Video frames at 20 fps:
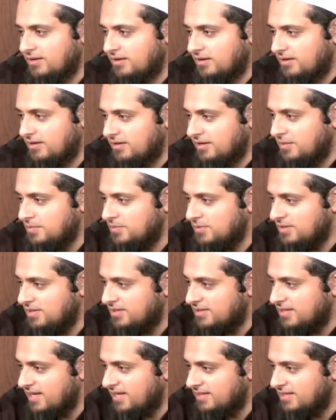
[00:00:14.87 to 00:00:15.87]

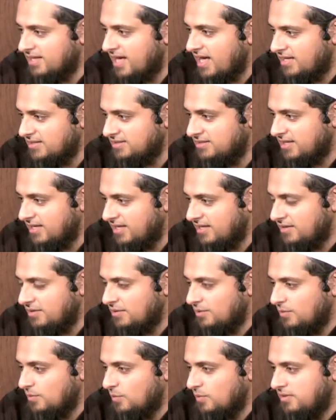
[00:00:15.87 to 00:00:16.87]
Alhamdulillah, last night
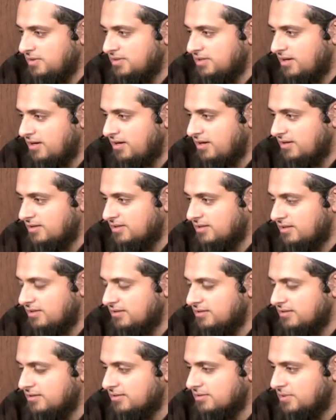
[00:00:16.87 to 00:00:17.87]
we talked a
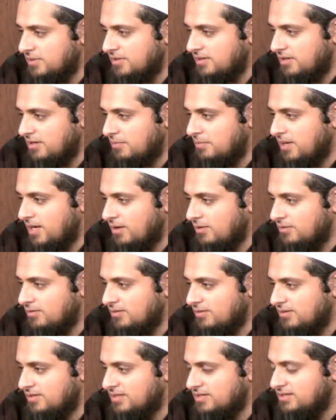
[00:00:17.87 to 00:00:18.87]
little bit
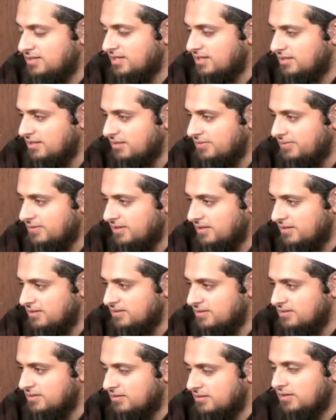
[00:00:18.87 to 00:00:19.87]
about the
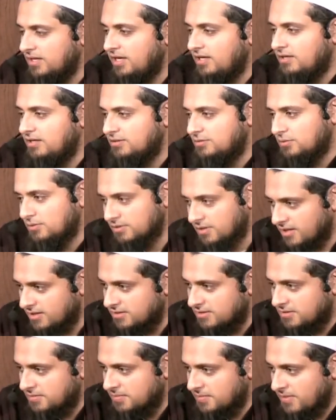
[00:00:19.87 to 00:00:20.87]
significance of Laylatul
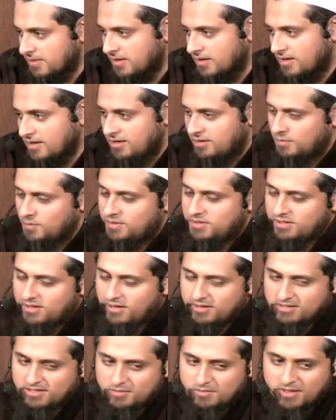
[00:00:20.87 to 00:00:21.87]
Qadr. We
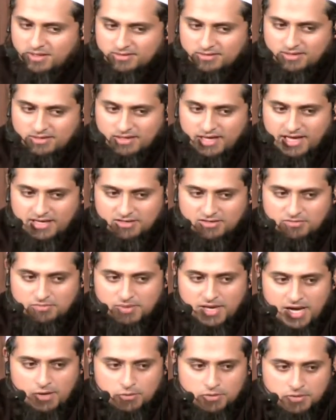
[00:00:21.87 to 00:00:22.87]
talked about the night of
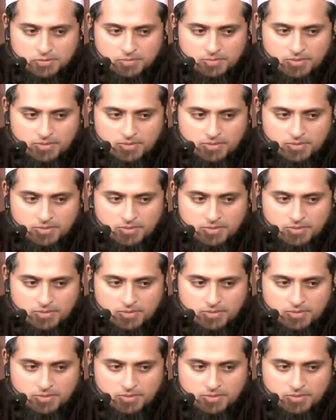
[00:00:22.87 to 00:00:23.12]
power.